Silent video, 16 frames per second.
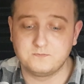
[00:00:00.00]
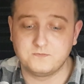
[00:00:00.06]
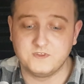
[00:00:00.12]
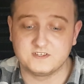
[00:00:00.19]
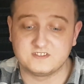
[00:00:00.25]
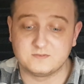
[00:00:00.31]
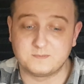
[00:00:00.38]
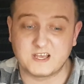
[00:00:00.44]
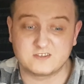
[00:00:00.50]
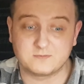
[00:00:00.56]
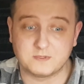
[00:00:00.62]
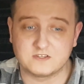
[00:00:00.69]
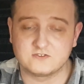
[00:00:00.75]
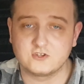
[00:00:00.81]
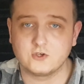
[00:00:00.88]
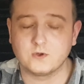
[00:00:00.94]
This is Best
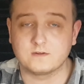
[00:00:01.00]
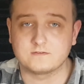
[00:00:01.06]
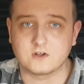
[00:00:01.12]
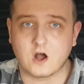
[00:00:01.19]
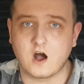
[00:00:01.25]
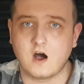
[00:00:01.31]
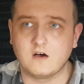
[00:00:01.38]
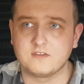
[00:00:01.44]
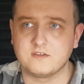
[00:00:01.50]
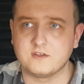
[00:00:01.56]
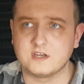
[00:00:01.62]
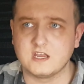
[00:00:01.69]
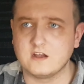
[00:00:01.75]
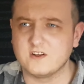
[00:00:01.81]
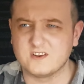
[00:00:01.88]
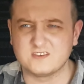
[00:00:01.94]
Bin 2. I've got Hoth on
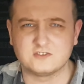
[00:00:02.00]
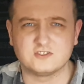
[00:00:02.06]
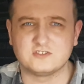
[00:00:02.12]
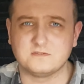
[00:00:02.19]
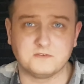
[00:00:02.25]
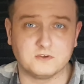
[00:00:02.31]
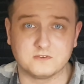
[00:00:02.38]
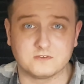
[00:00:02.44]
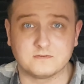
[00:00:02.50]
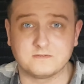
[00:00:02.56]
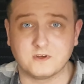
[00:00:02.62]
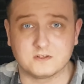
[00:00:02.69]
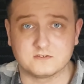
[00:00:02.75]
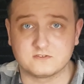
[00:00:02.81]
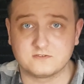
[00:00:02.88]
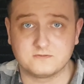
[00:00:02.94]
here and just a few other
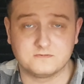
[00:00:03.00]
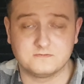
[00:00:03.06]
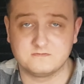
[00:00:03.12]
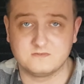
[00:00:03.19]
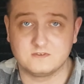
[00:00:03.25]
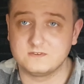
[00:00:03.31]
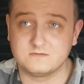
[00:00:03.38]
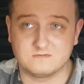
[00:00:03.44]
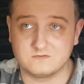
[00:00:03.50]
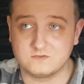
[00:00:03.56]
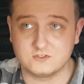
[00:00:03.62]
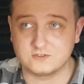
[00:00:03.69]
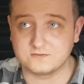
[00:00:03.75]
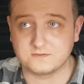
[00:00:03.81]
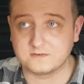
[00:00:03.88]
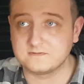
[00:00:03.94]
fonts
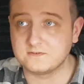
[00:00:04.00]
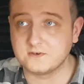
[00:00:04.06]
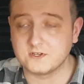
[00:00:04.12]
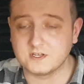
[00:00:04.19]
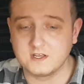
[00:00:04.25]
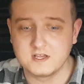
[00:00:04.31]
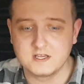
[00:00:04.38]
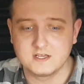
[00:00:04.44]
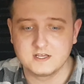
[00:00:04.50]
just for fun.